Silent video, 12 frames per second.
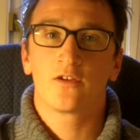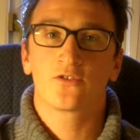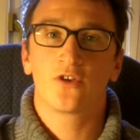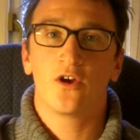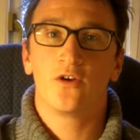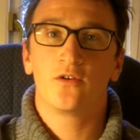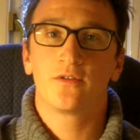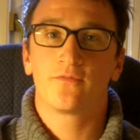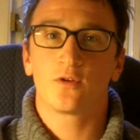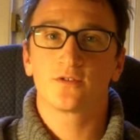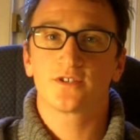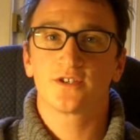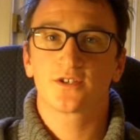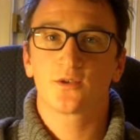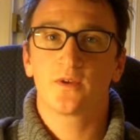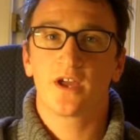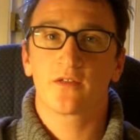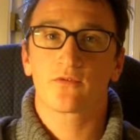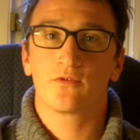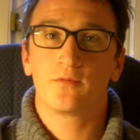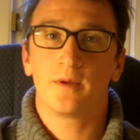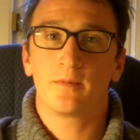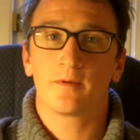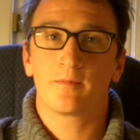So the volunteers that we get
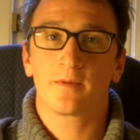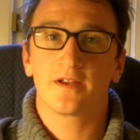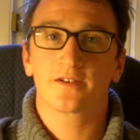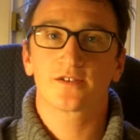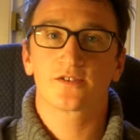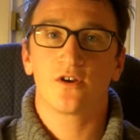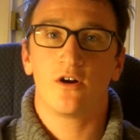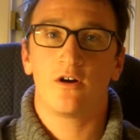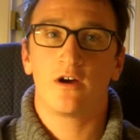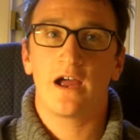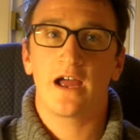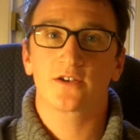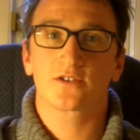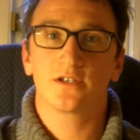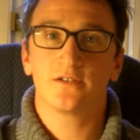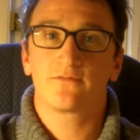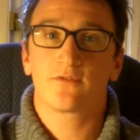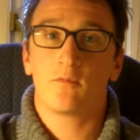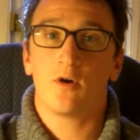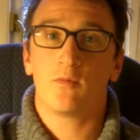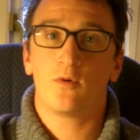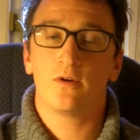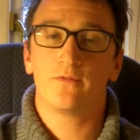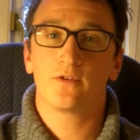through People and Places are actually, from our
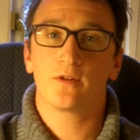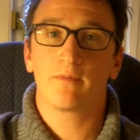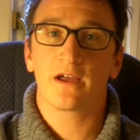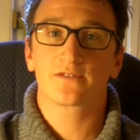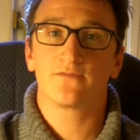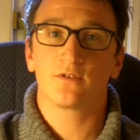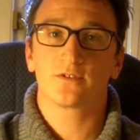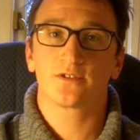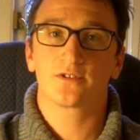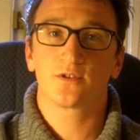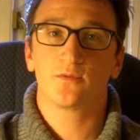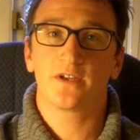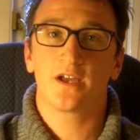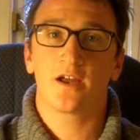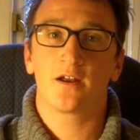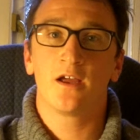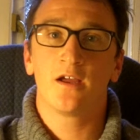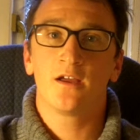point of view, the best volunteers that we get.